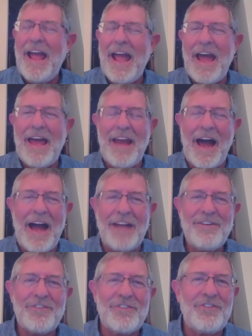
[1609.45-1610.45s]
And I
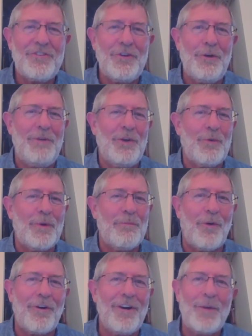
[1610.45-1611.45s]
just assumed you were
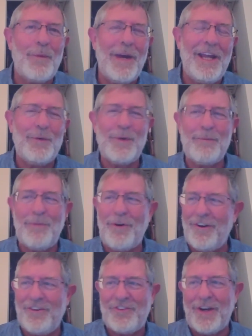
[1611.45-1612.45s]
born the way you were
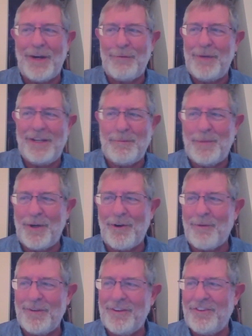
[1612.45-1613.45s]
born. So I read the
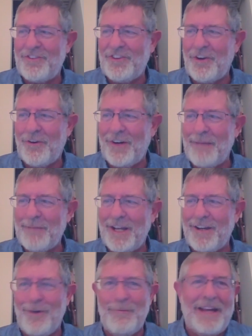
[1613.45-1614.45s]
parable of the sower, and I'm
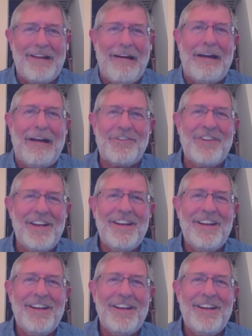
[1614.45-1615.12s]
like, oh my gosh,